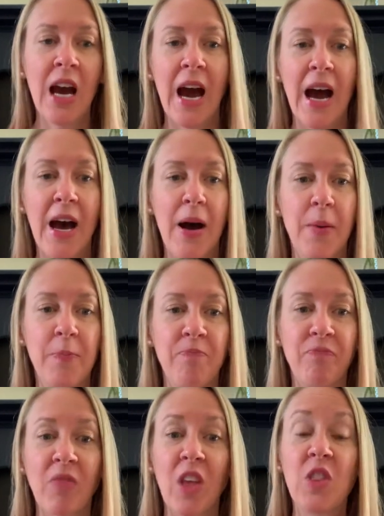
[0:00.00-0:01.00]

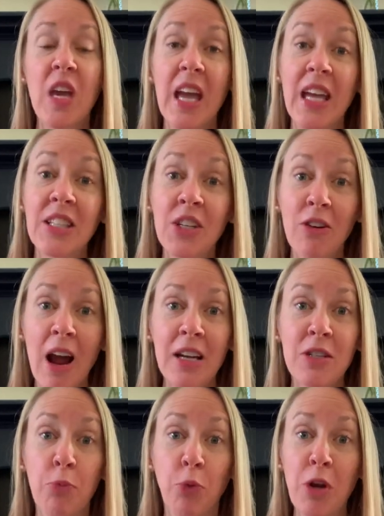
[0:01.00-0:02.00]
They
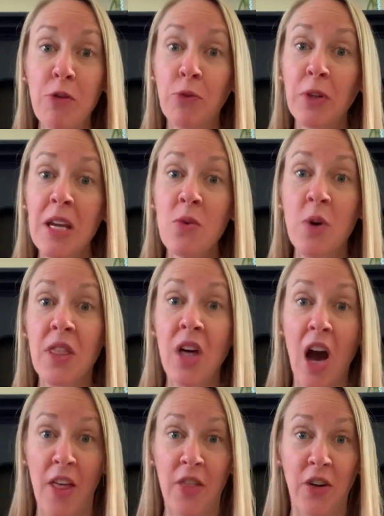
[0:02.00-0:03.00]
interact briefly with
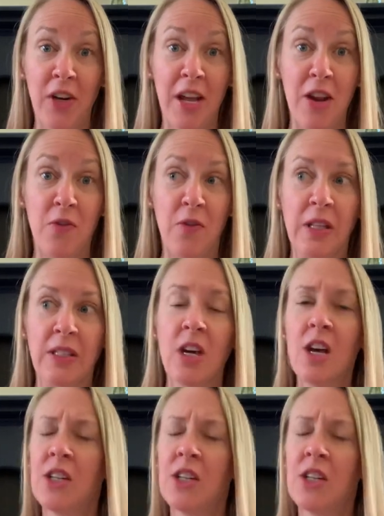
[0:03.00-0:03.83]
other infants,